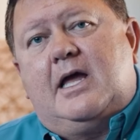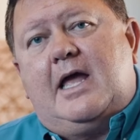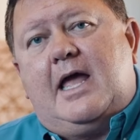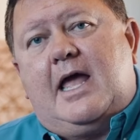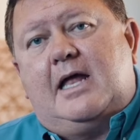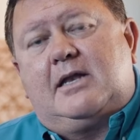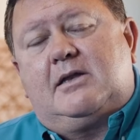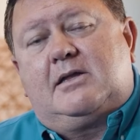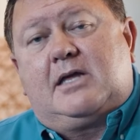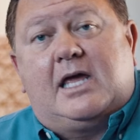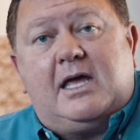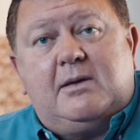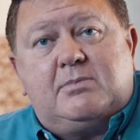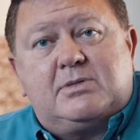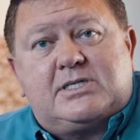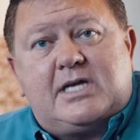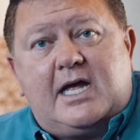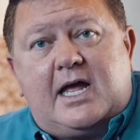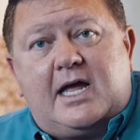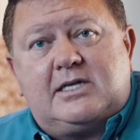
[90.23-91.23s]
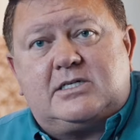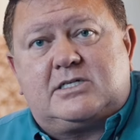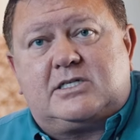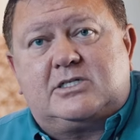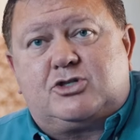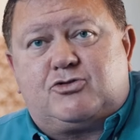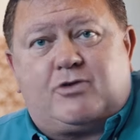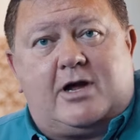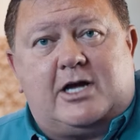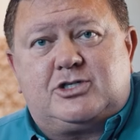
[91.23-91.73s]
and keepsakes
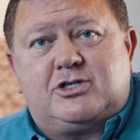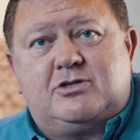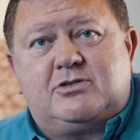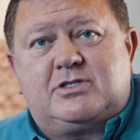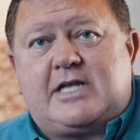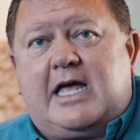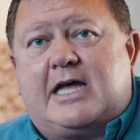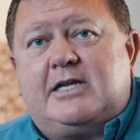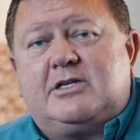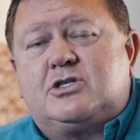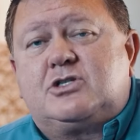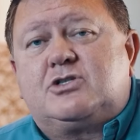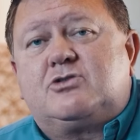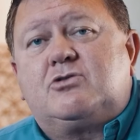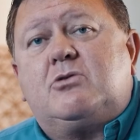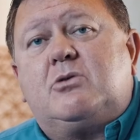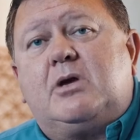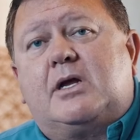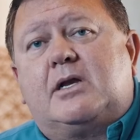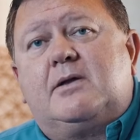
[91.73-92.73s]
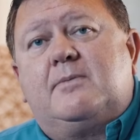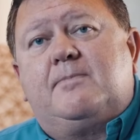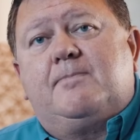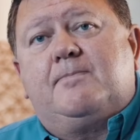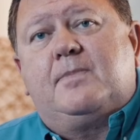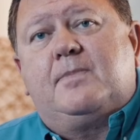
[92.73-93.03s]
and treasures got destroyed.